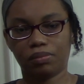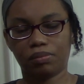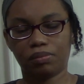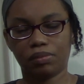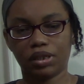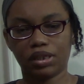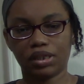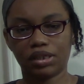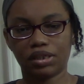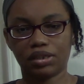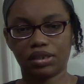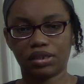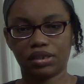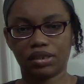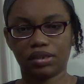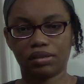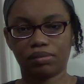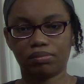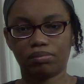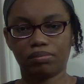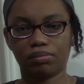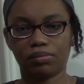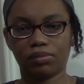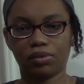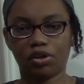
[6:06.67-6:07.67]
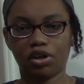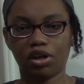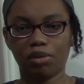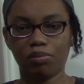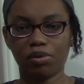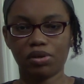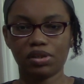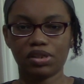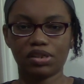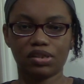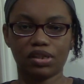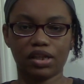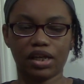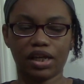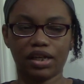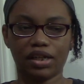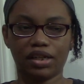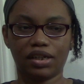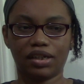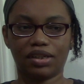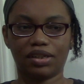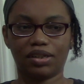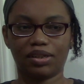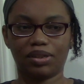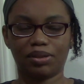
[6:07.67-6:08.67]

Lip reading: It's almost like